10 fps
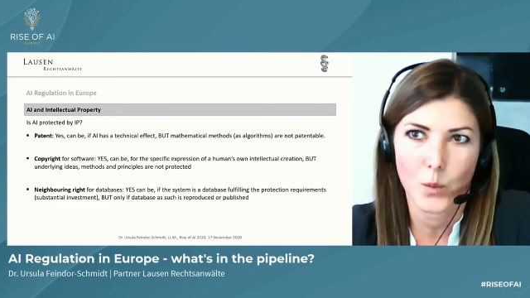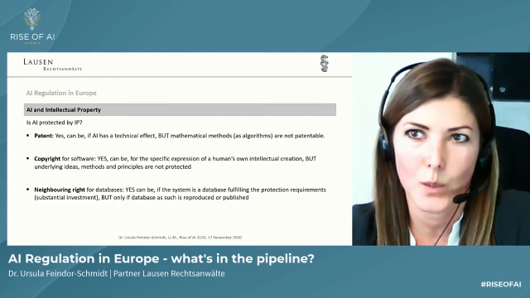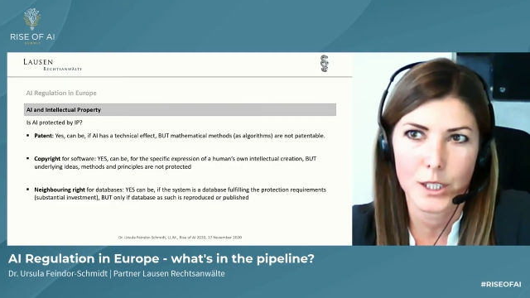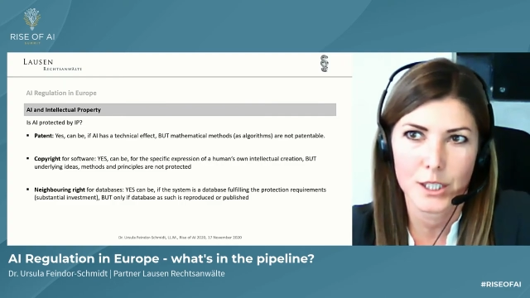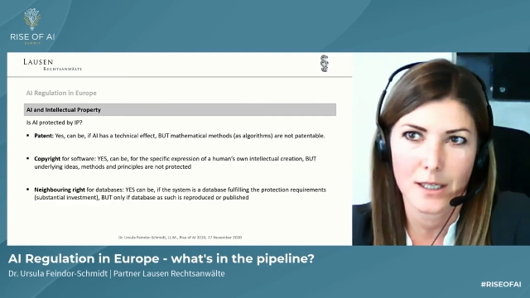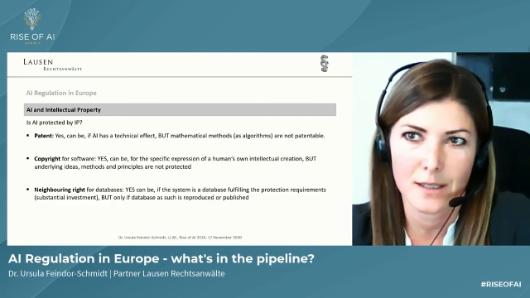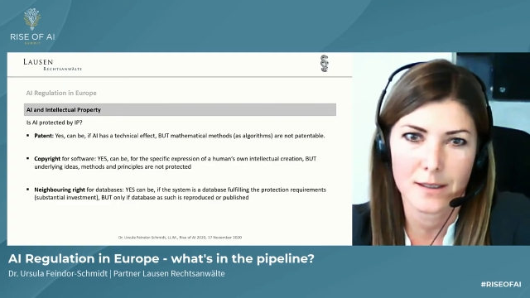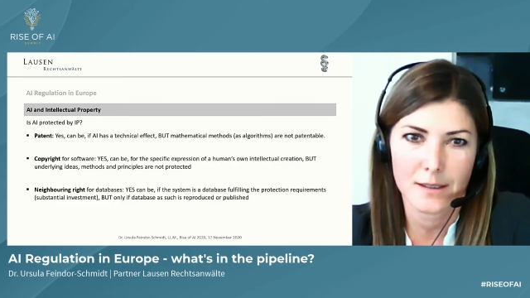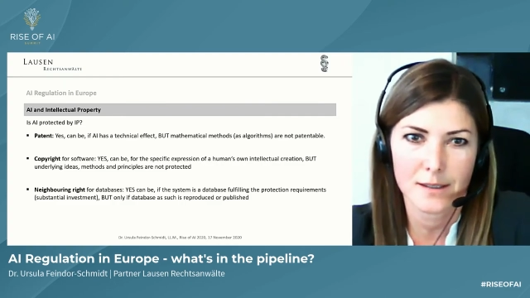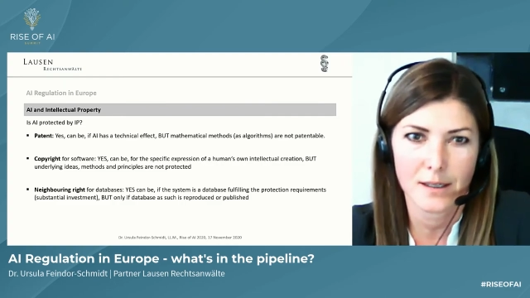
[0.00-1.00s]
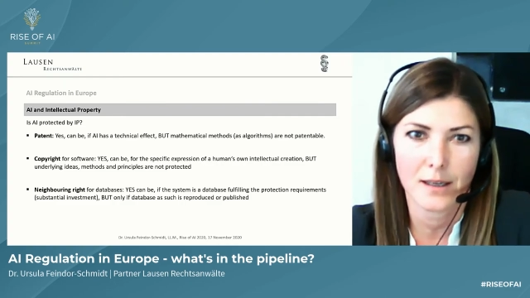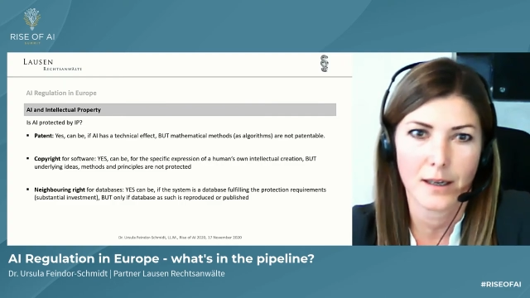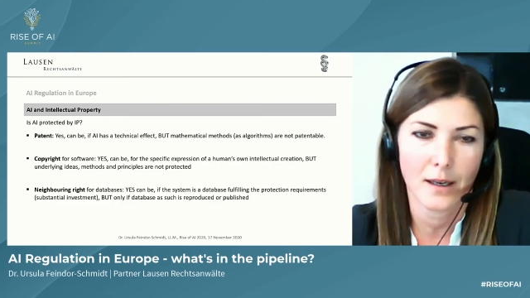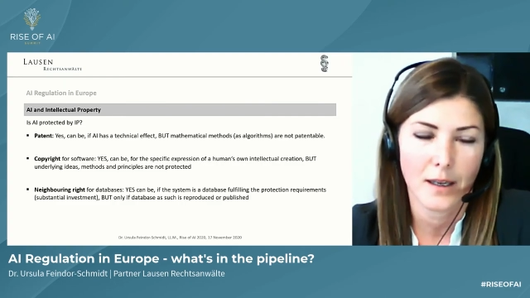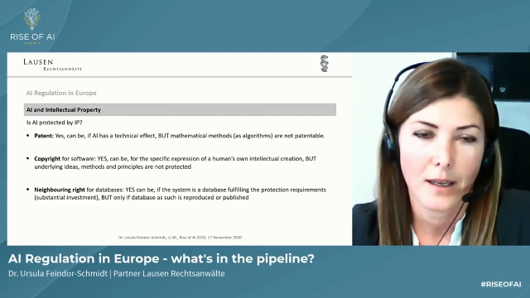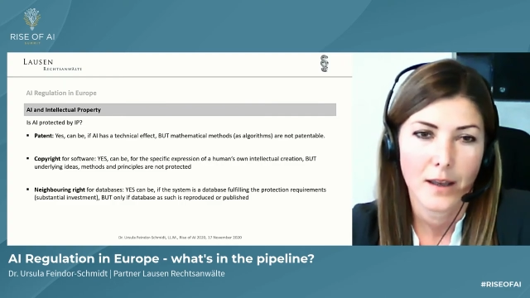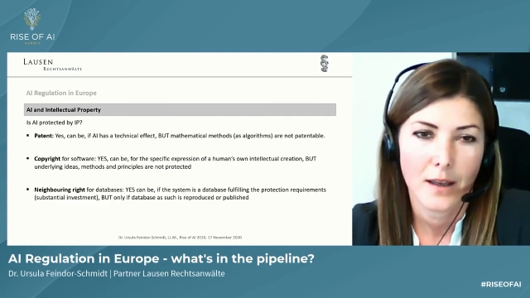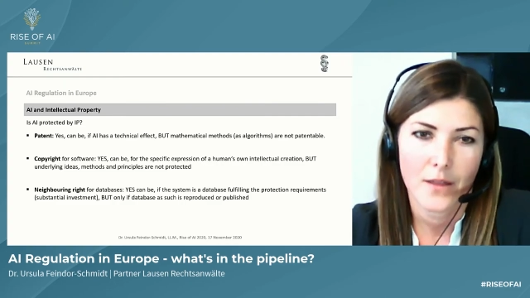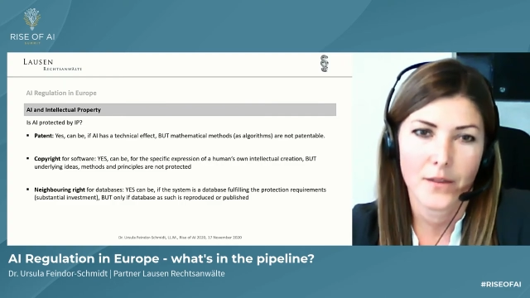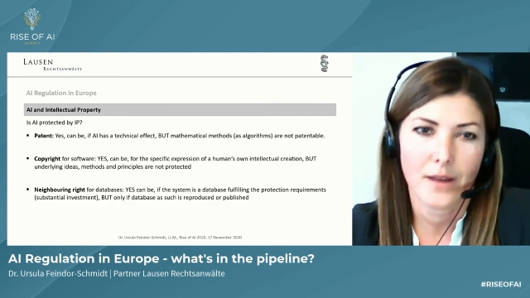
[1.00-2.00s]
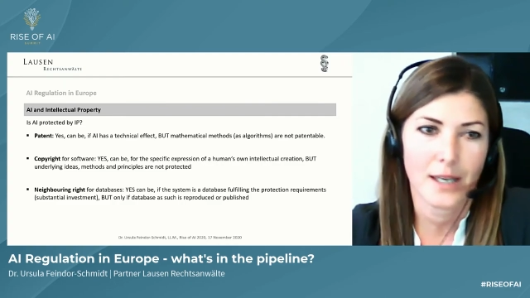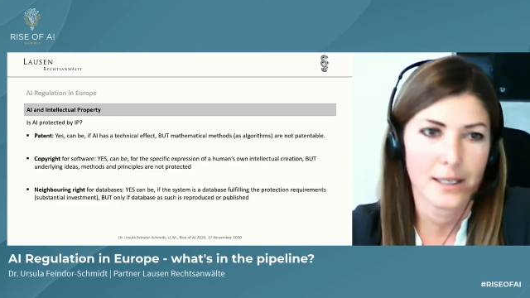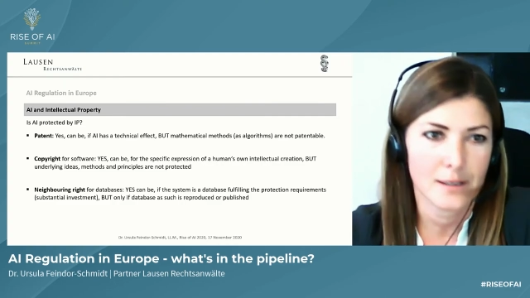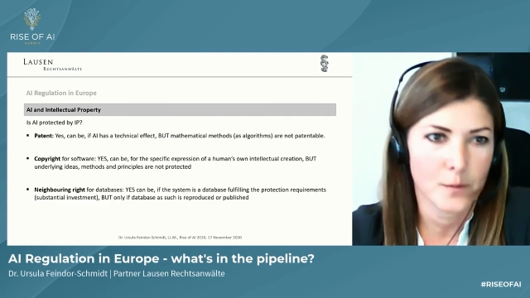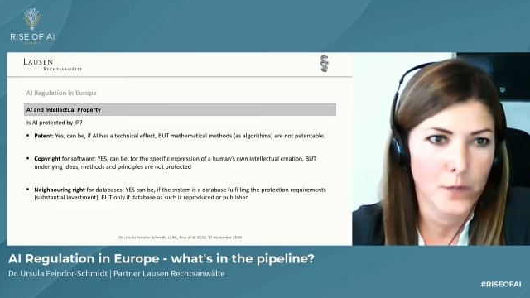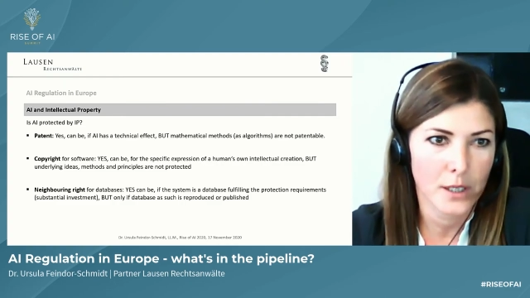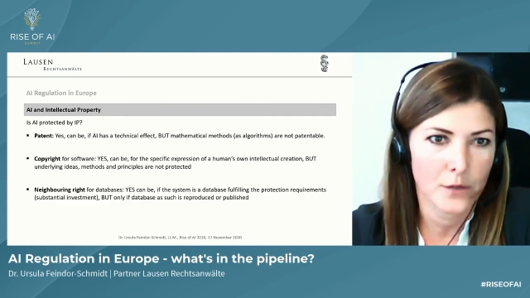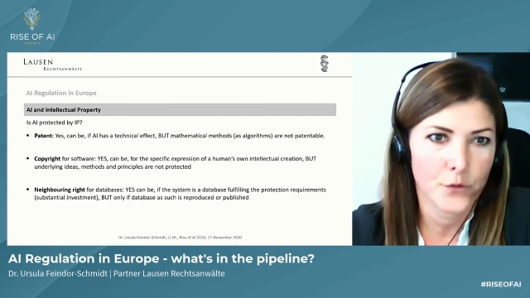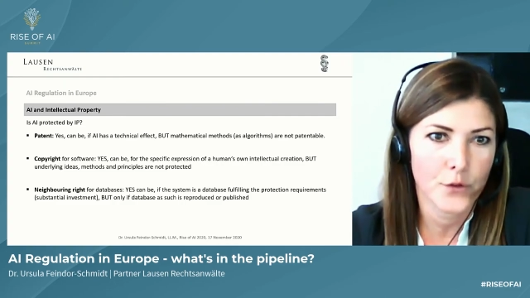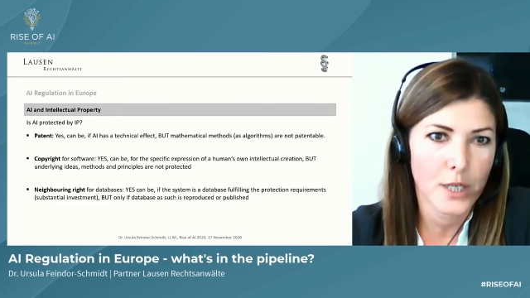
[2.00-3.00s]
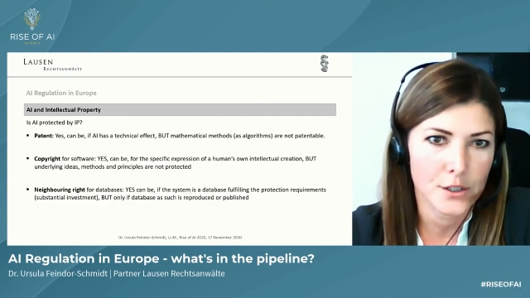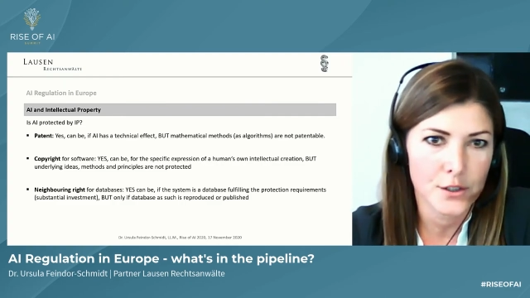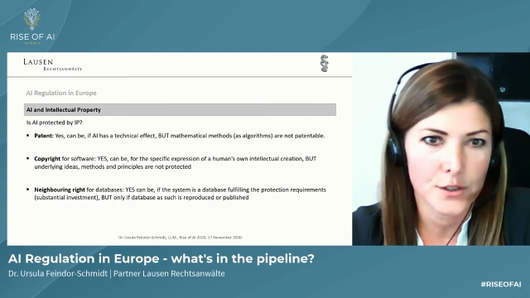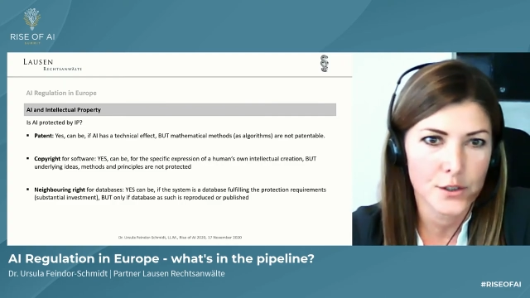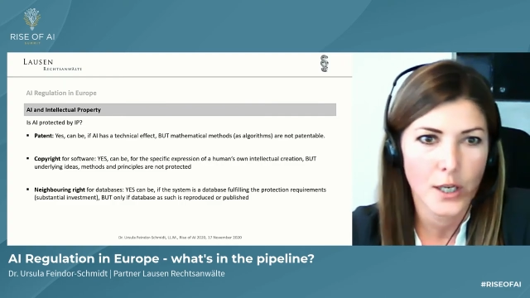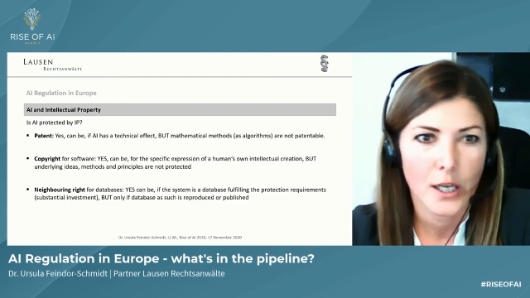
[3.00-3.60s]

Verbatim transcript: which is the thing that is infringed.